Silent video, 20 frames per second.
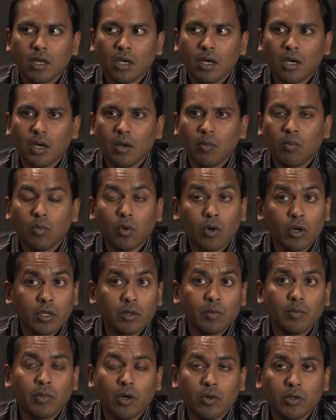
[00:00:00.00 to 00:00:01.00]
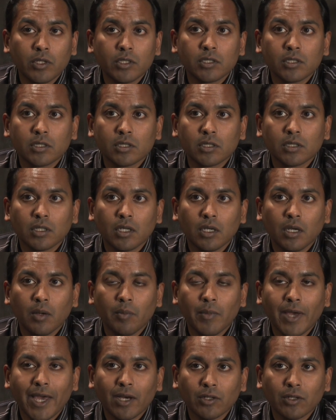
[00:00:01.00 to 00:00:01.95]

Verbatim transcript: um, more components um,